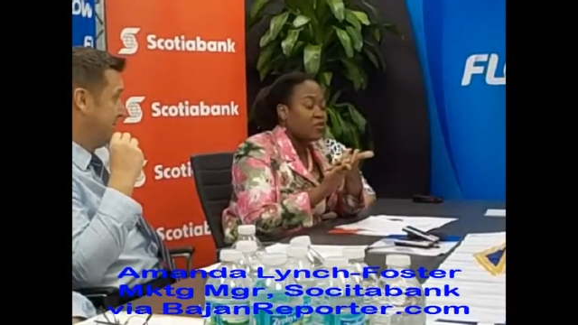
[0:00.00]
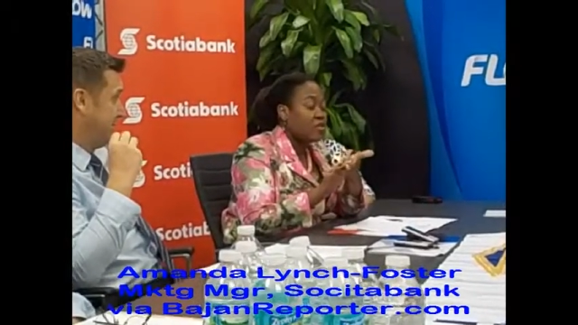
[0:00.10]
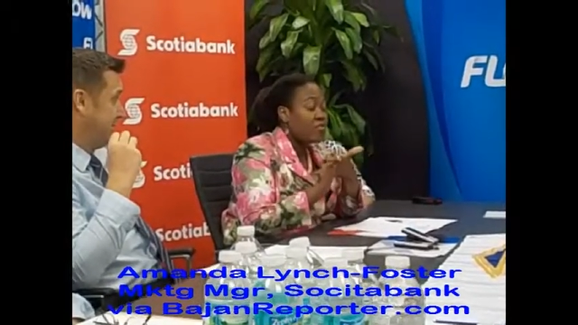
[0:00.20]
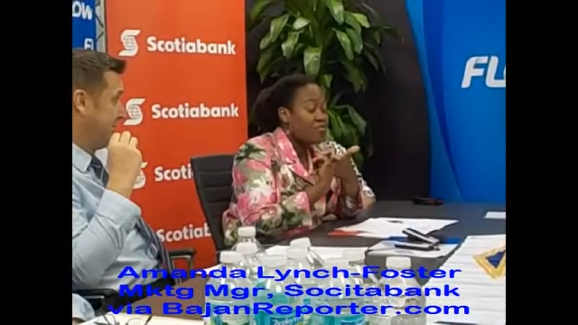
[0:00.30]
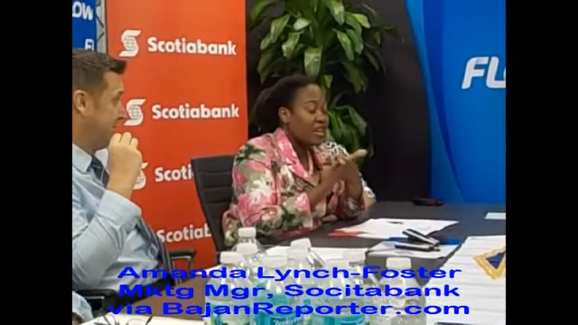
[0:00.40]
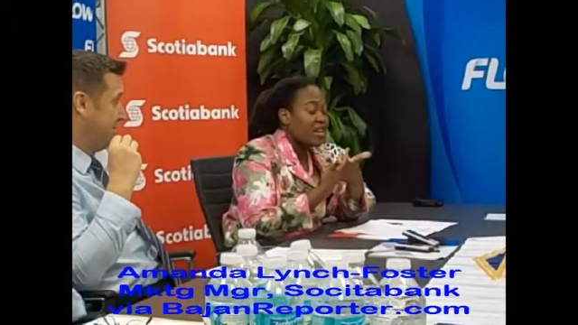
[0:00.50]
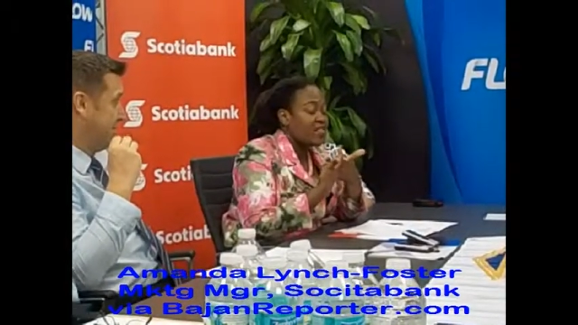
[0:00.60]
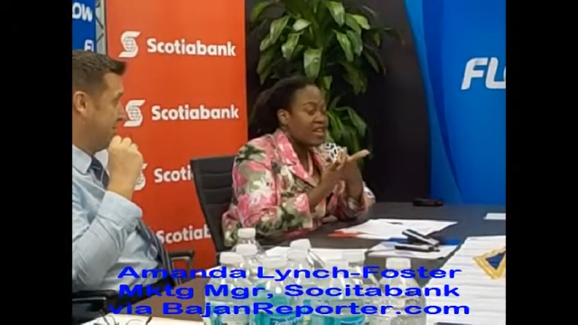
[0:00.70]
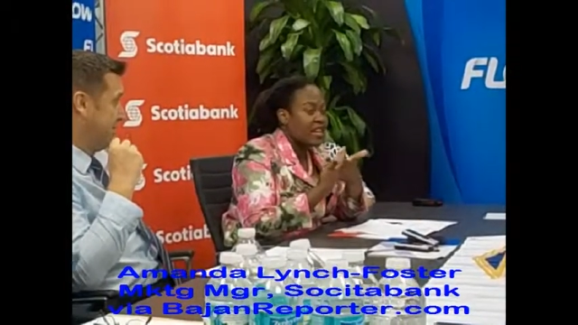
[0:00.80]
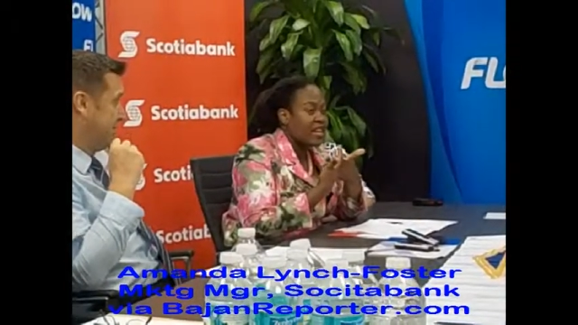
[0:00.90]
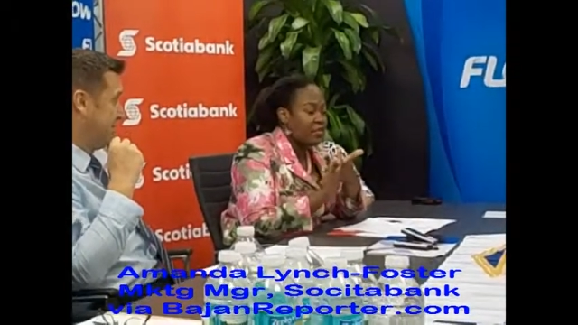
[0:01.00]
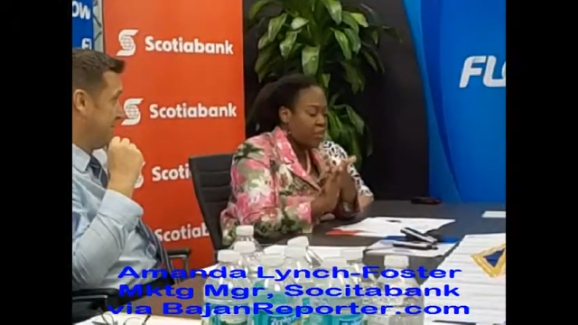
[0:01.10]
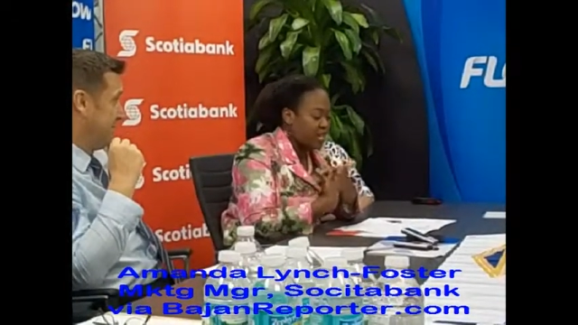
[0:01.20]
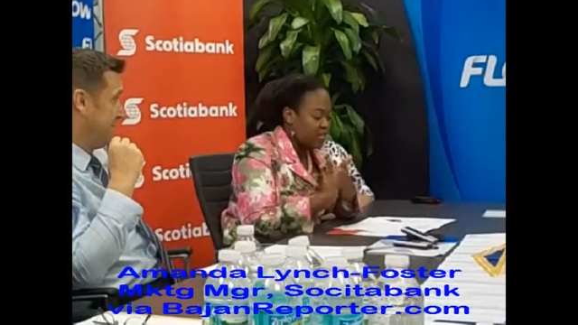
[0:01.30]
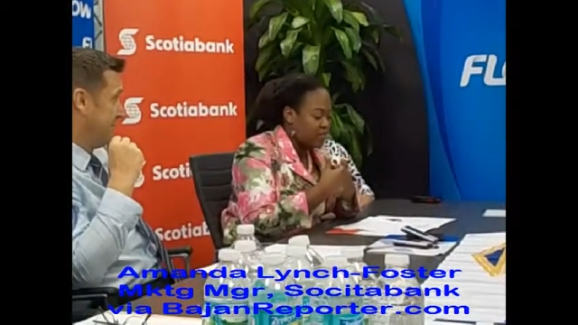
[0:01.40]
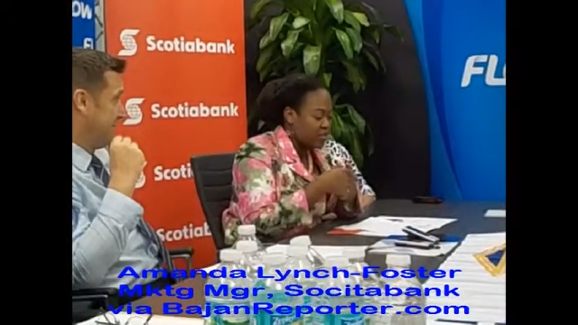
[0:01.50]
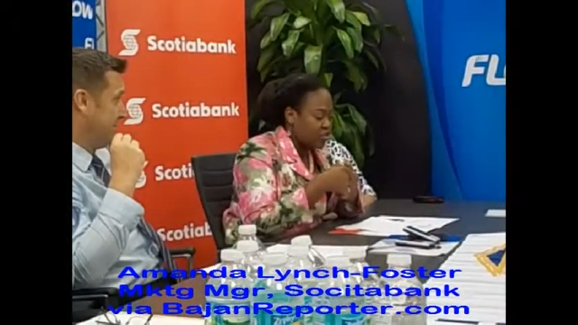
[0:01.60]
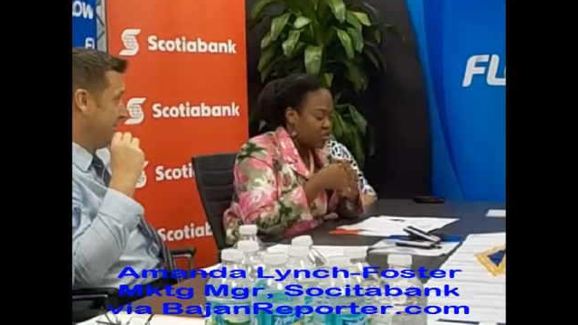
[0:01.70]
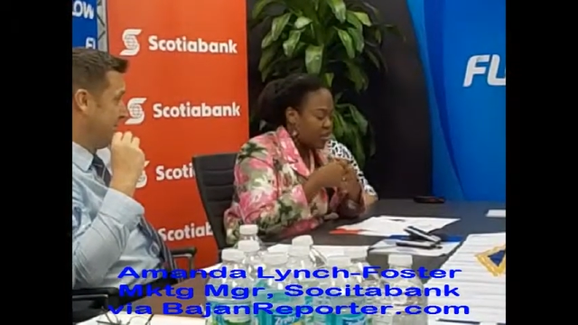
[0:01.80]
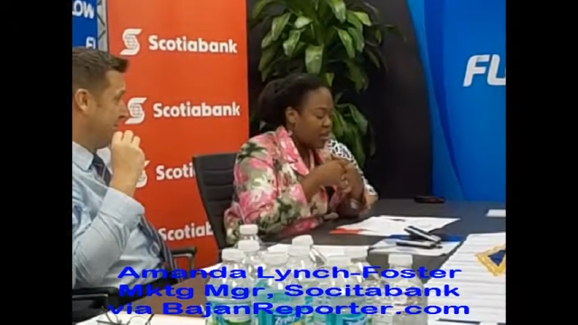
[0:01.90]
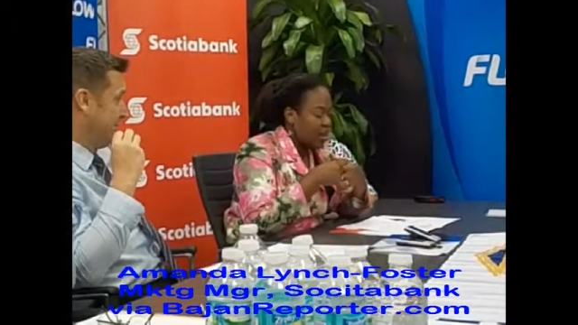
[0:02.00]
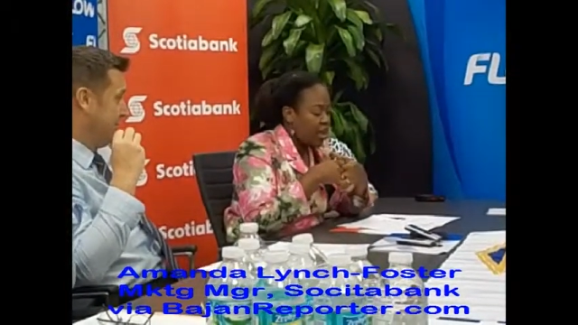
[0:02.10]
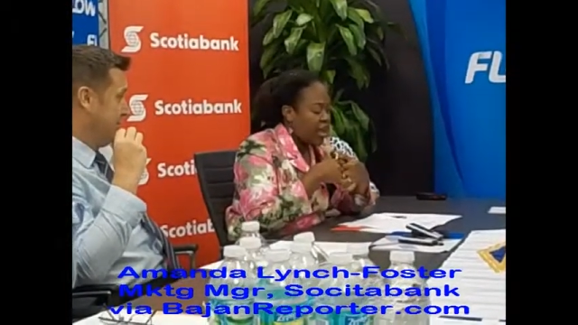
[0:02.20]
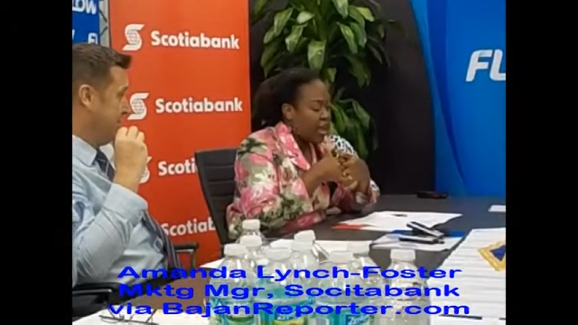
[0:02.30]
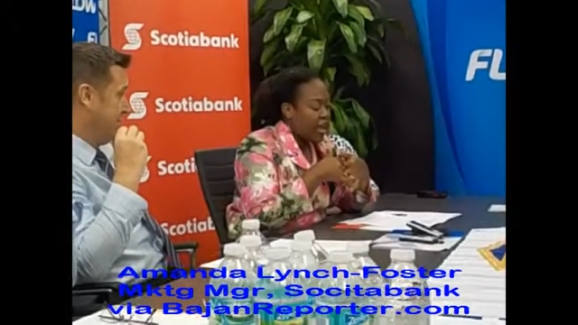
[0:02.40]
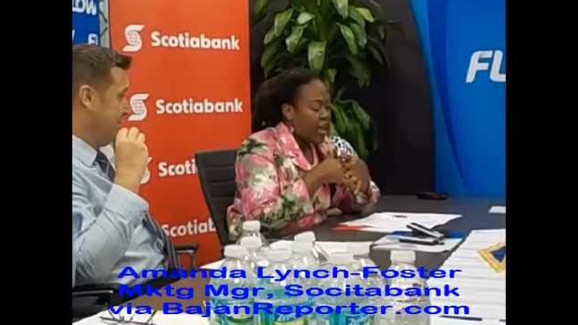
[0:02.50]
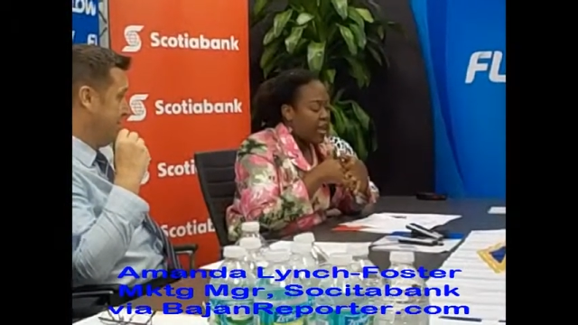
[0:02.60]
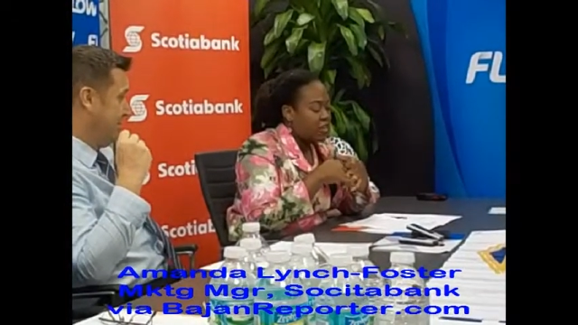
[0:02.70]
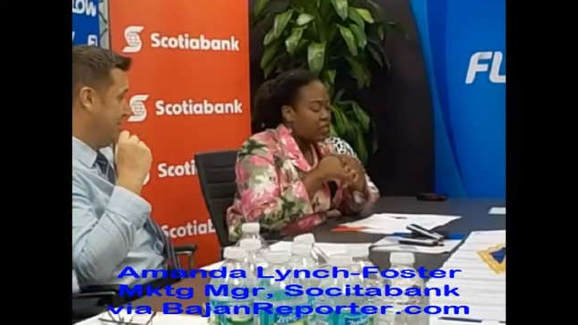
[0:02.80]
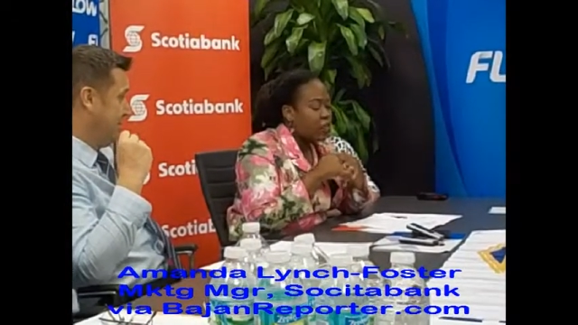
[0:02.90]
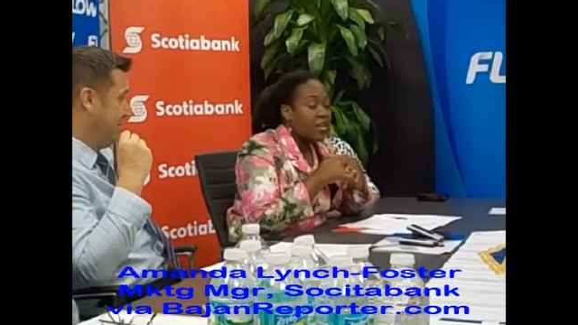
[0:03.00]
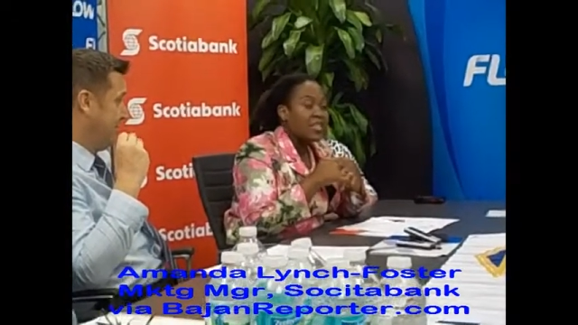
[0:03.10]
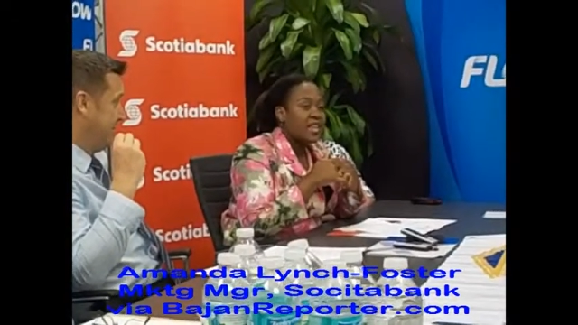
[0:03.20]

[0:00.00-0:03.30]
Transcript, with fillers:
Speaker 1: They were really, really impressive children. So once